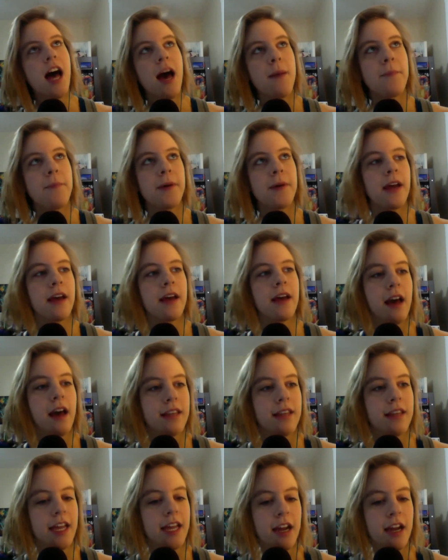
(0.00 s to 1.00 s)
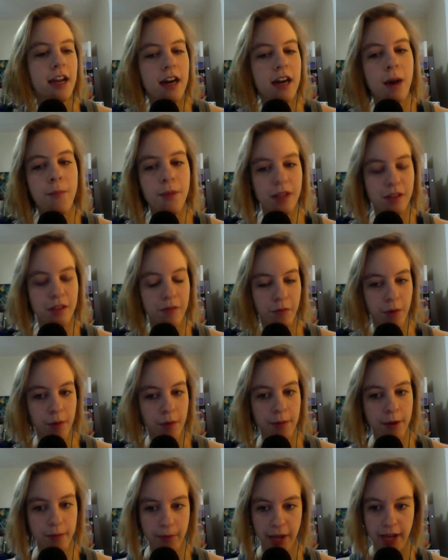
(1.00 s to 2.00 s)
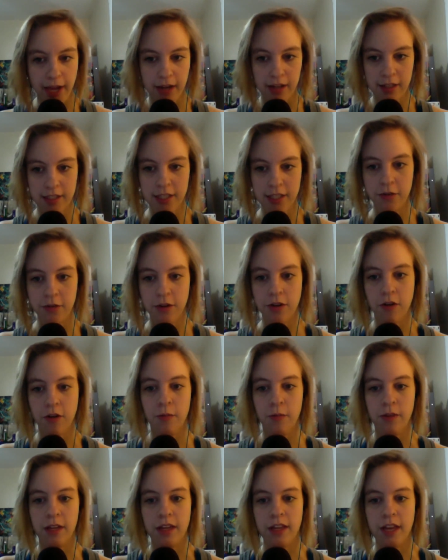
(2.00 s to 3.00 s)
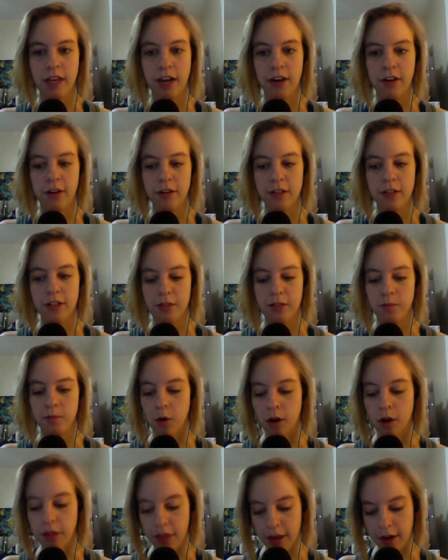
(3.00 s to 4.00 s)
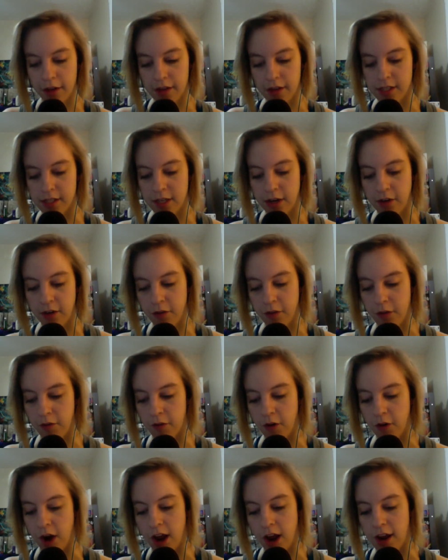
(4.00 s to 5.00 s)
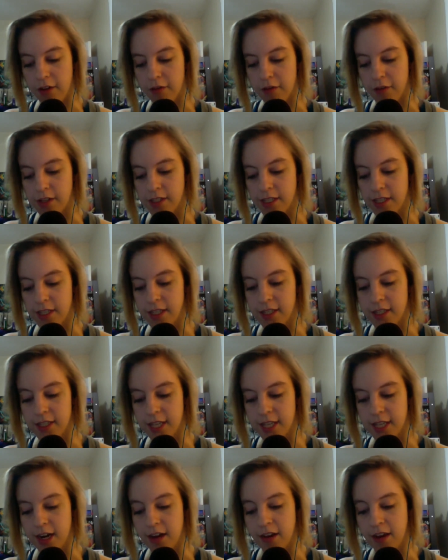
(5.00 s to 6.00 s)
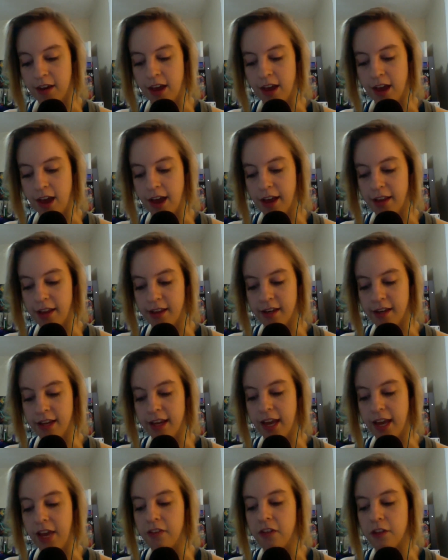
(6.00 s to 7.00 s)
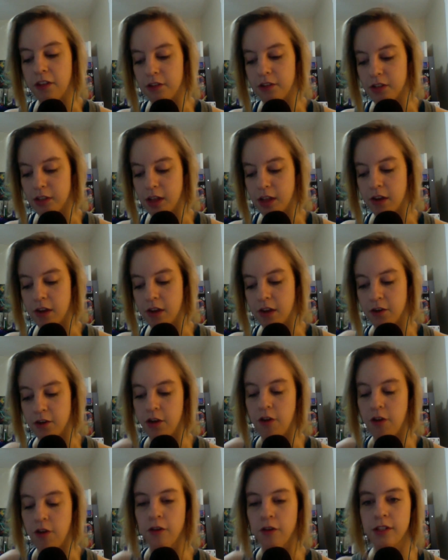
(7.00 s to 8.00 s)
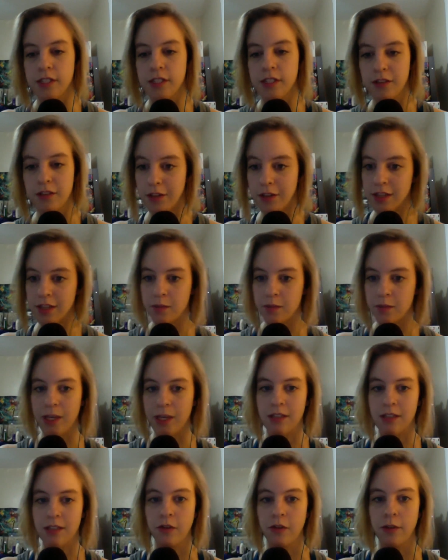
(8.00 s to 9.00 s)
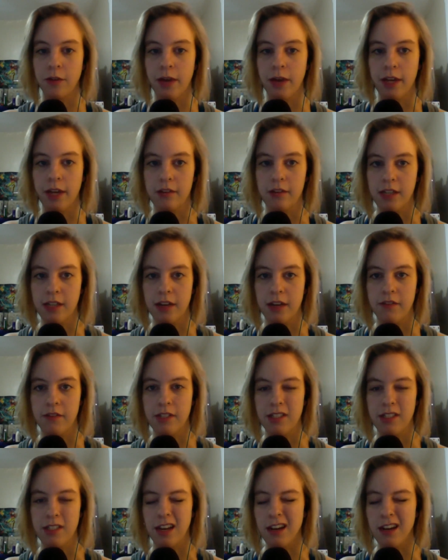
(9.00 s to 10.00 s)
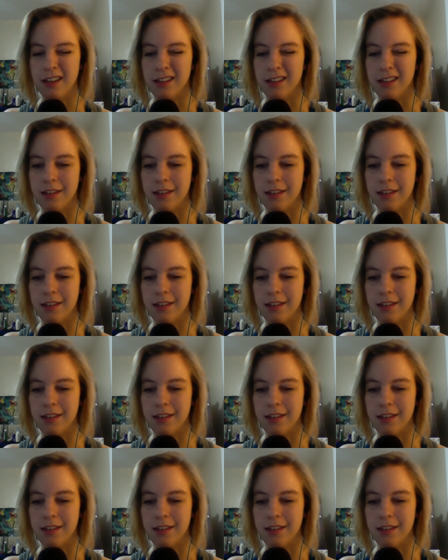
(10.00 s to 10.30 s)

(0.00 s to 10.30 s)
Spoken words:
but I like a couple of women panelists who are normally there just weren't there this year for a variety of reasons. And I get that there's a lot of turnover and stuff like this because doing panels kind of sucks.